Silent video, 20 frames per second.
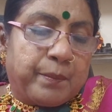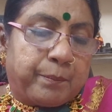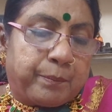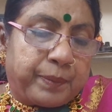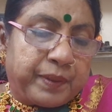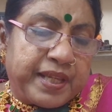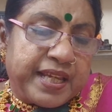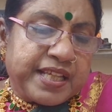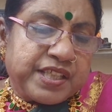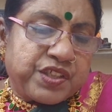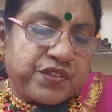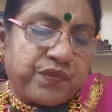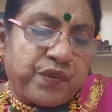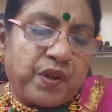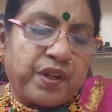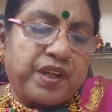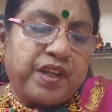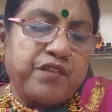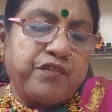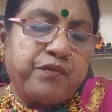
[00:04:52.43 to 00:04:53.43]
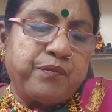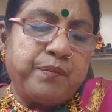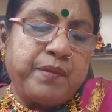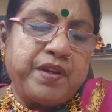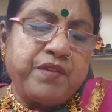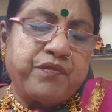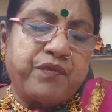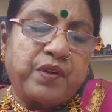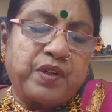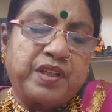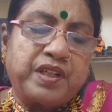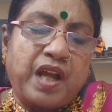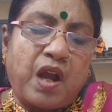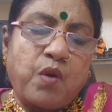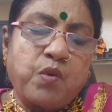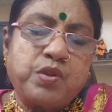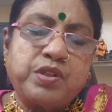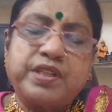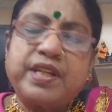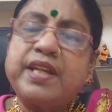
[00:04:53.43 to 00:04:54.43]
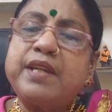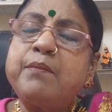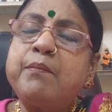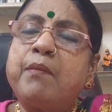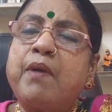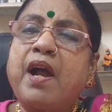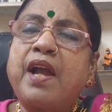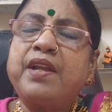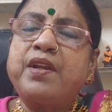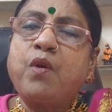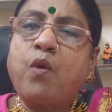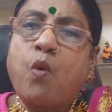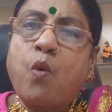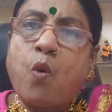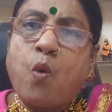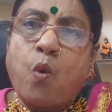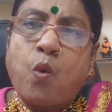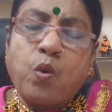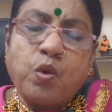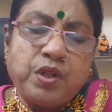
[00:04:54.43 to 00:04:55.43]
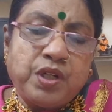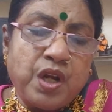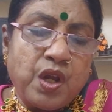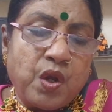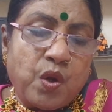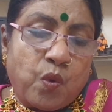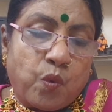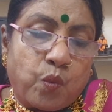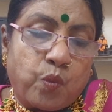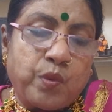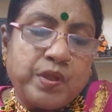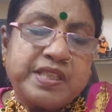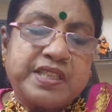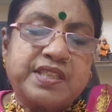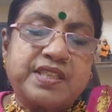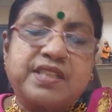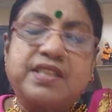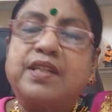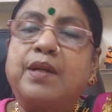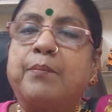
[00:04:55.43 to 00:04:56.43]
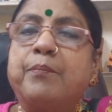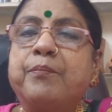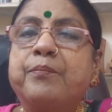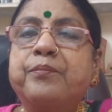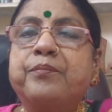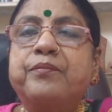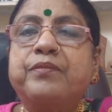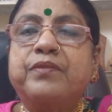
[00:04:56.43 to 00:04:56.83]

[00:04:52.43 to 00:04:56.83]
Please forgive me for doubting my own wisdom.